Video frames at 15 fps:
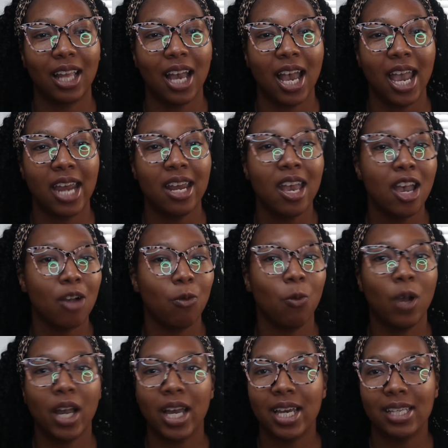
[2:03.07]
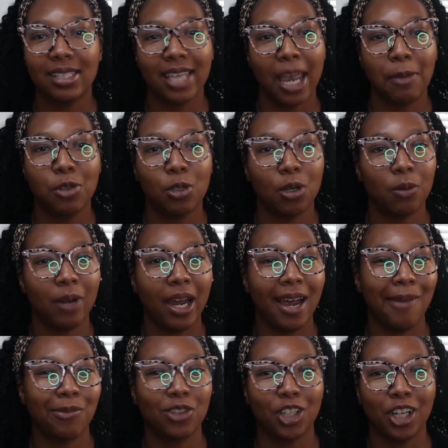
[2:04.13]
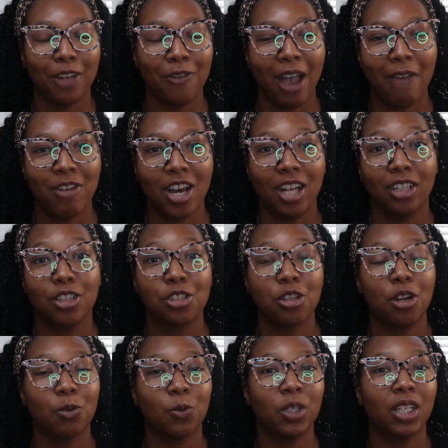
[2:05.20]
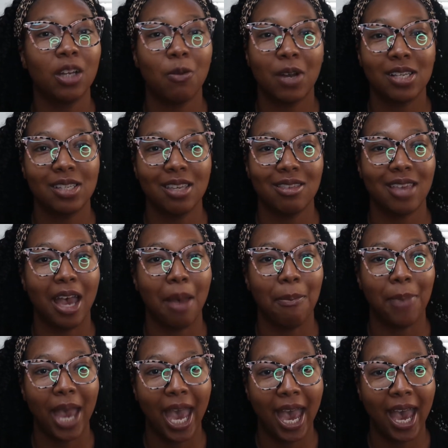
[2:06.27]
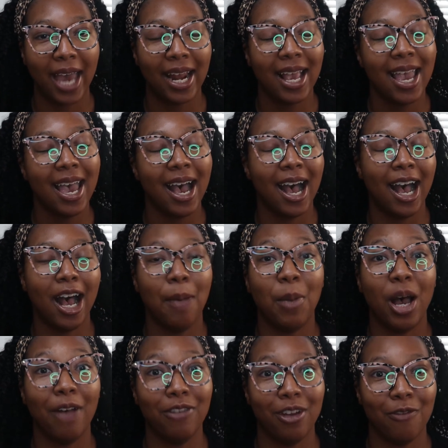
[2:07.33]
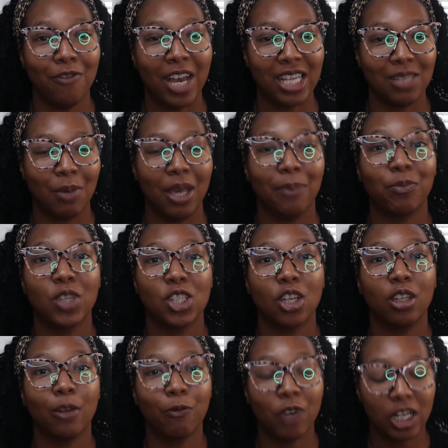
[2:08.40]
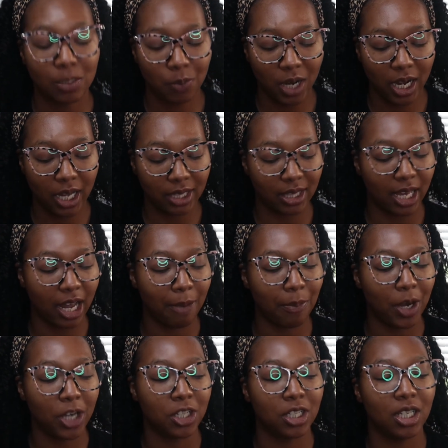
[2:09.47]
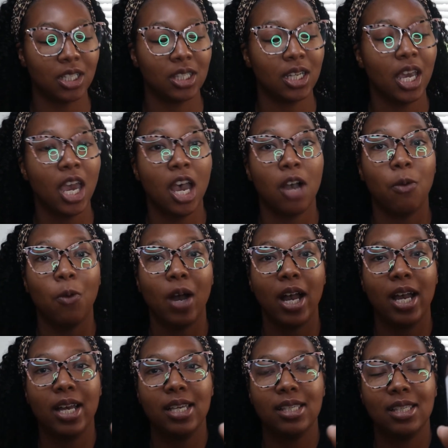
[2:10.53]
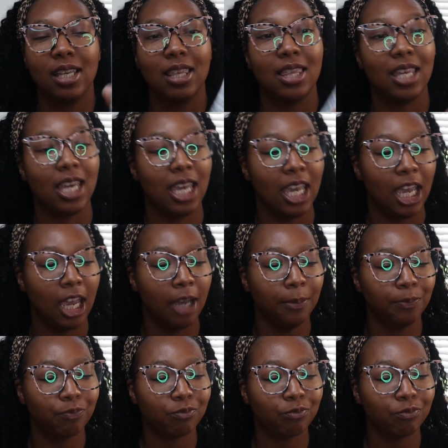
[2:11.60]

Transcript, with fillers: line came to around $35, so it really wasn't that bad of an investment. So the first product that I purchased was the